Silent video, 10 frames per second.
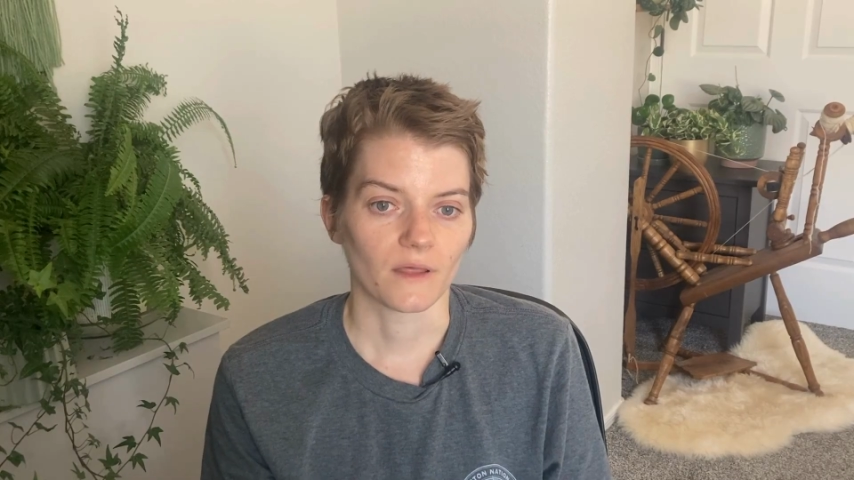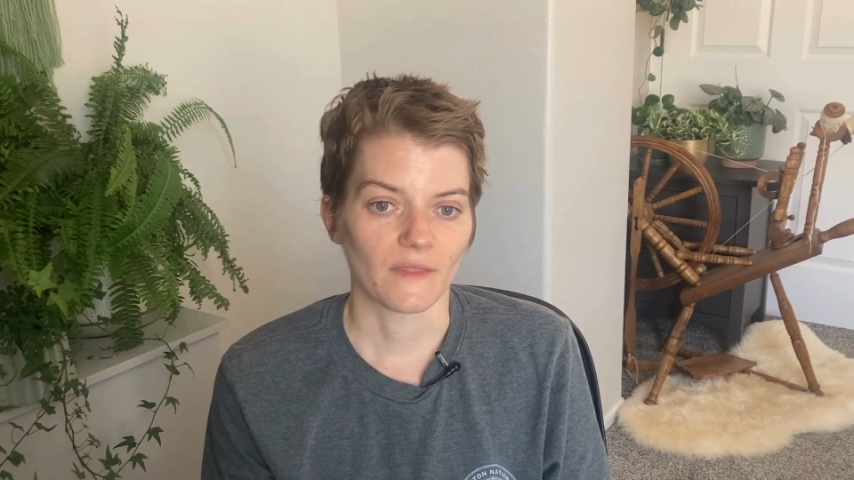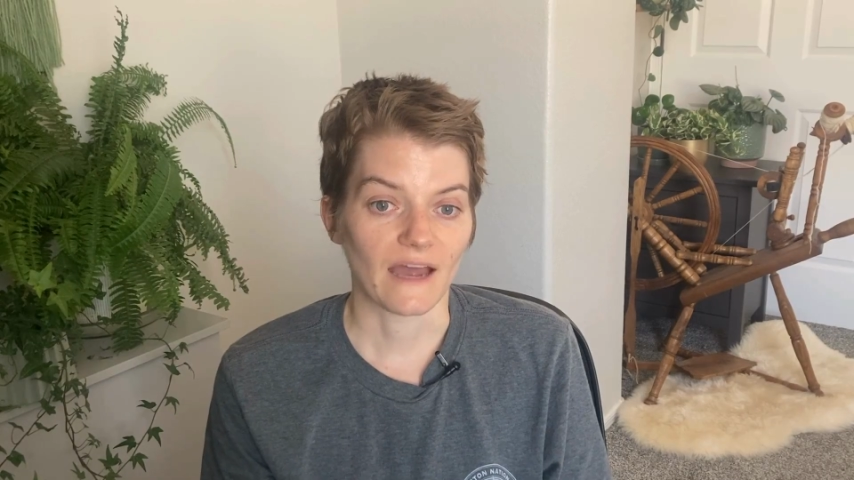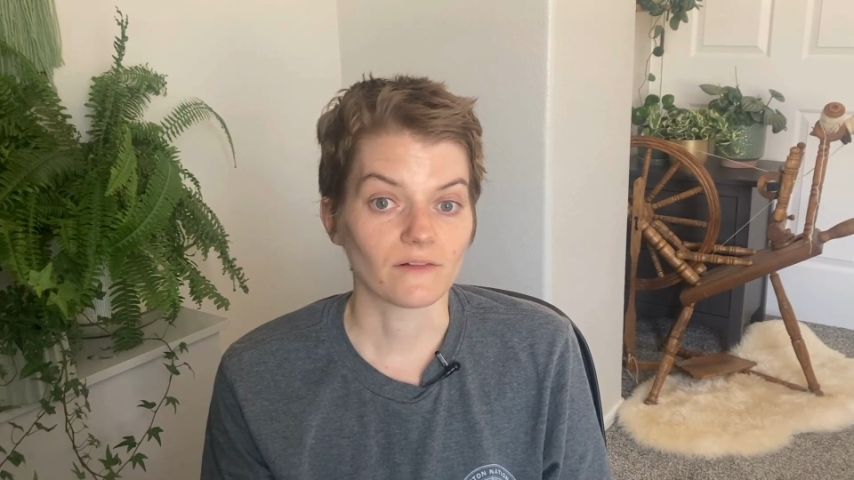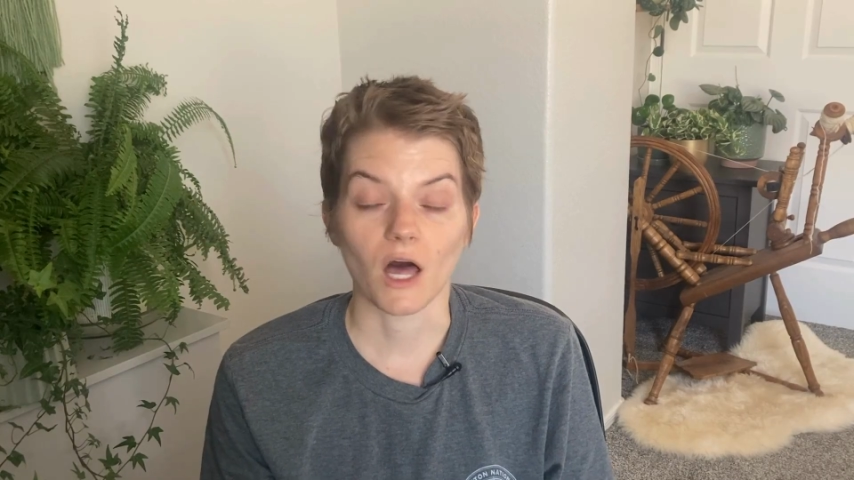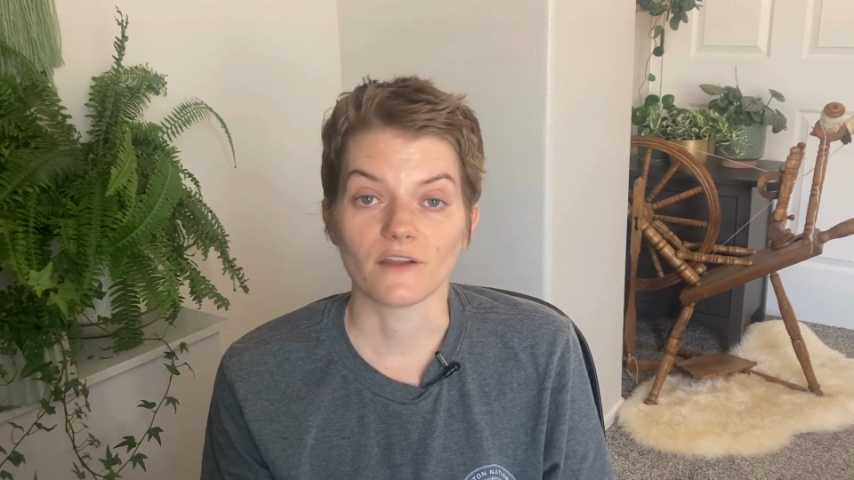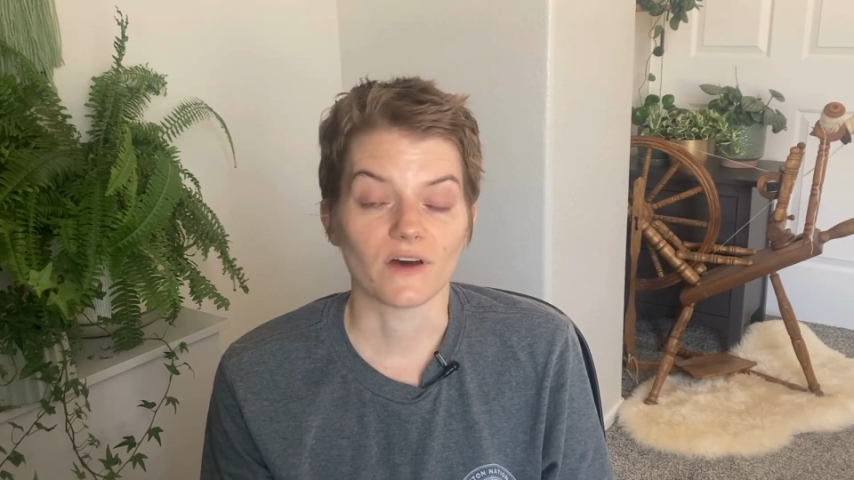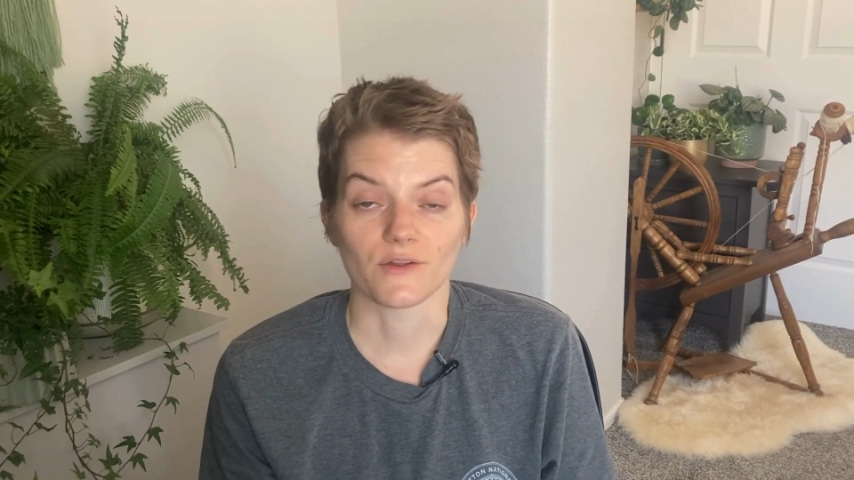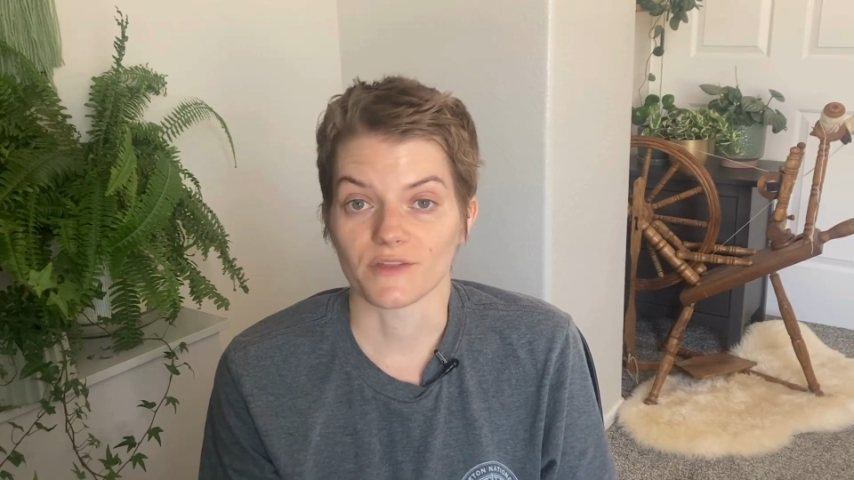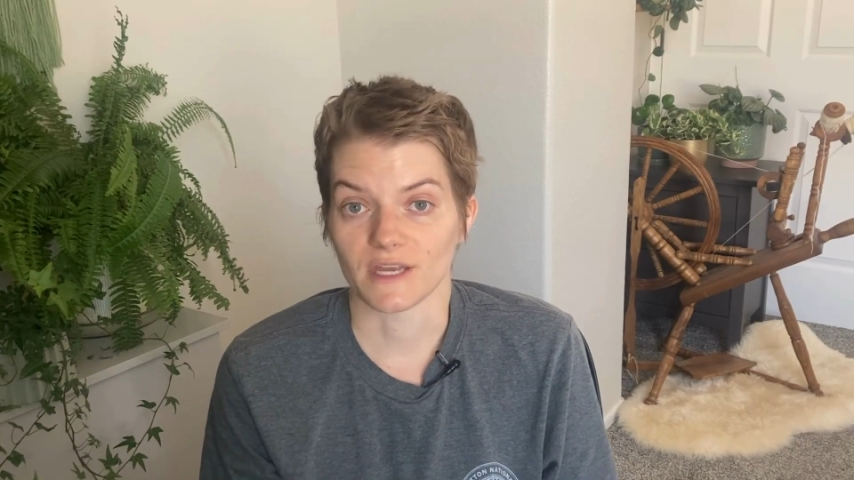They have a lot of
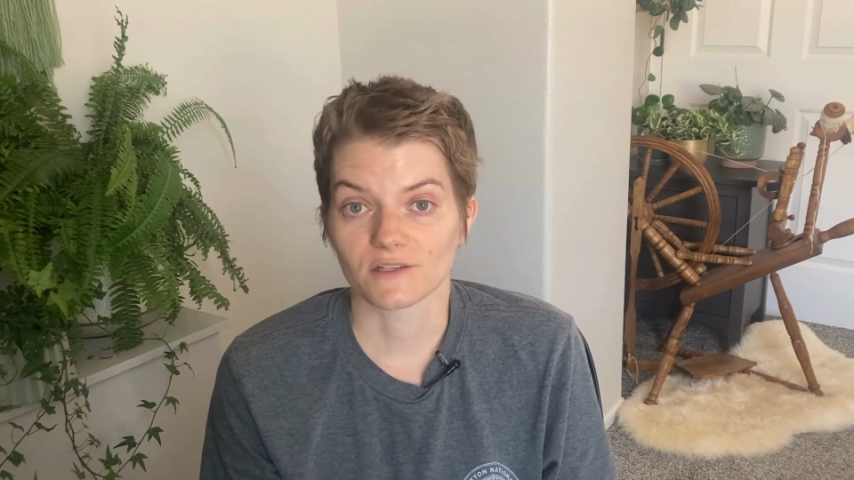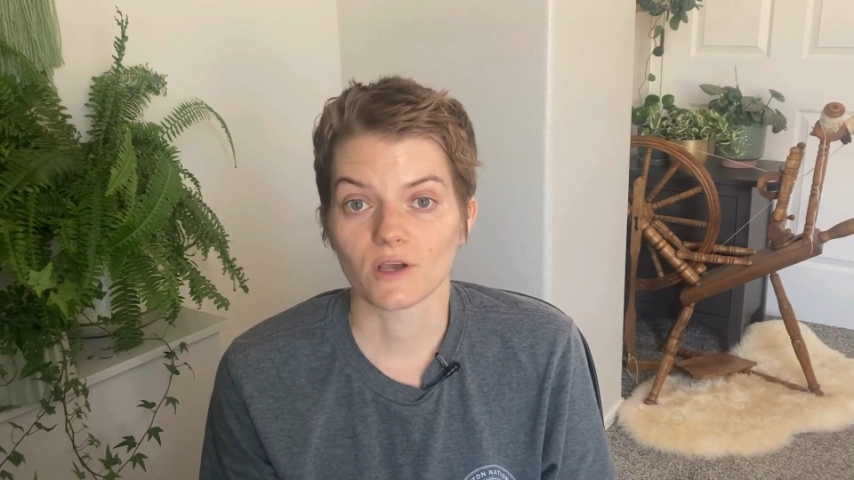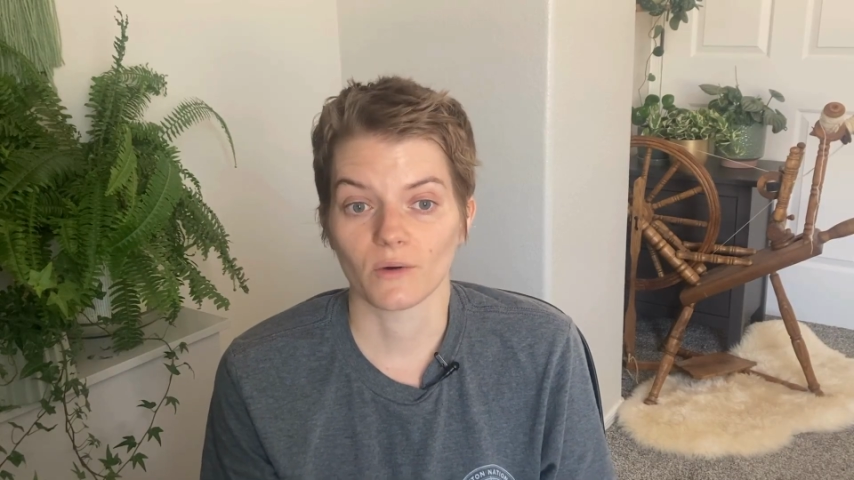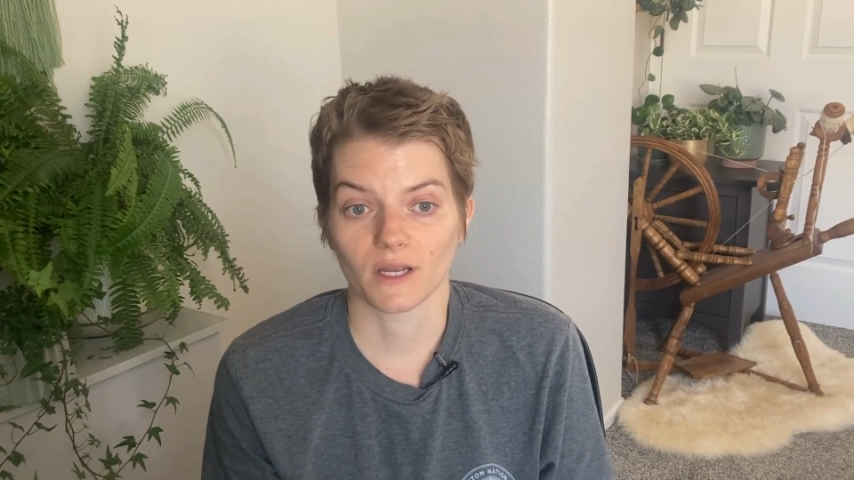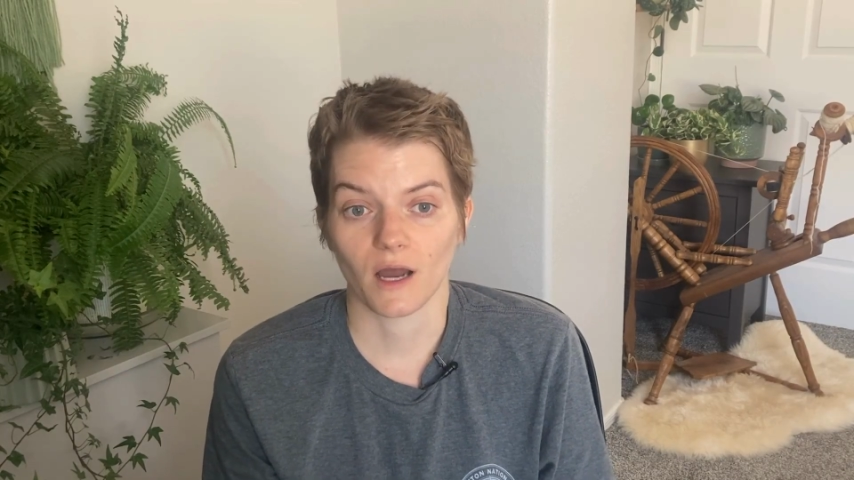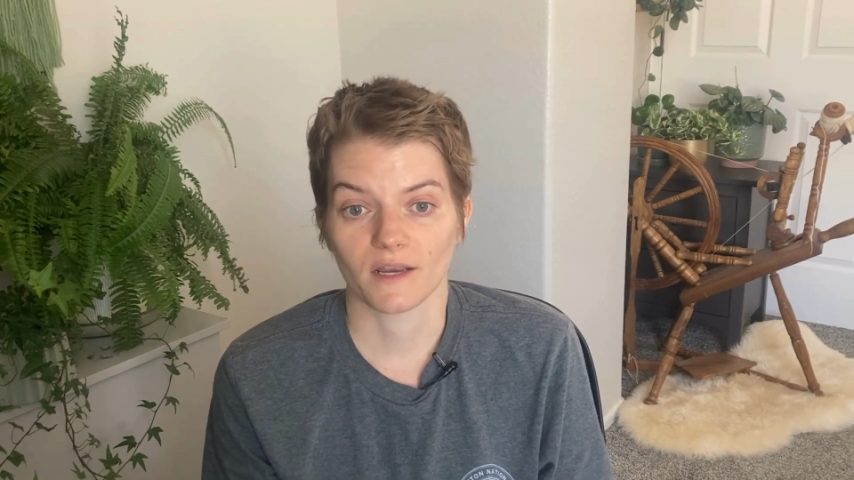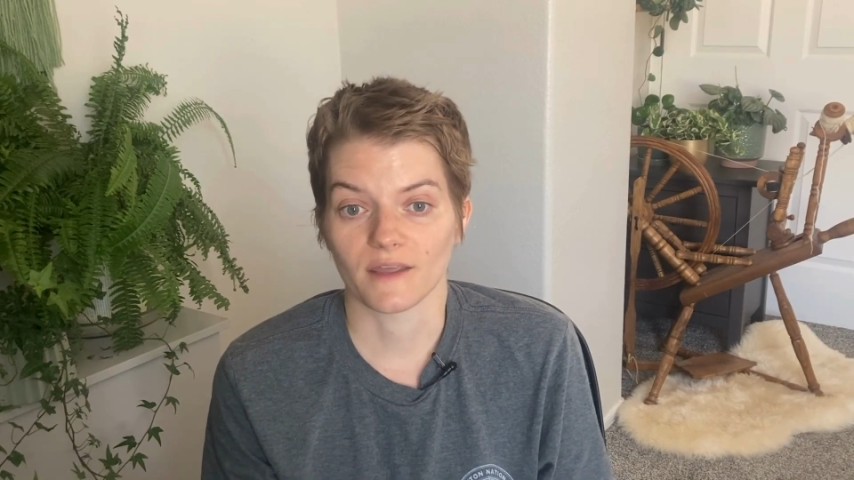other things going on.